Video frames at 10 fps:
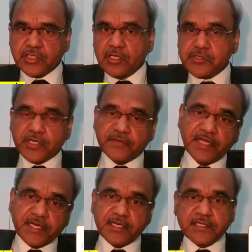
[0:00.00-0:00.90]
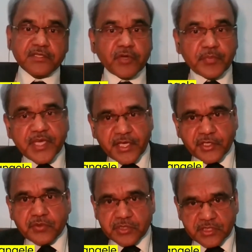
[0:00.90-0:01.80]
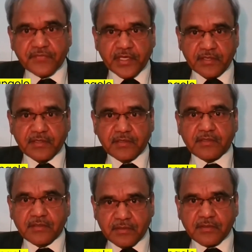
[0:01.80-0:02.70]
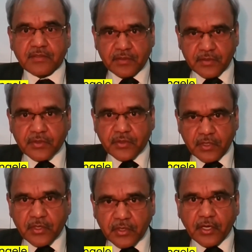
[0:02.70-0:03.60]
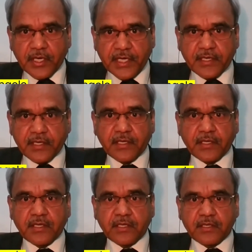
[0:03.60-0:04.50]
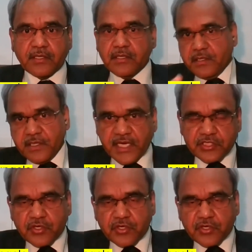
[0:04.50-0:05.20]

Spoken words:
is also reflected in your PIQ somewhere. All right. Gets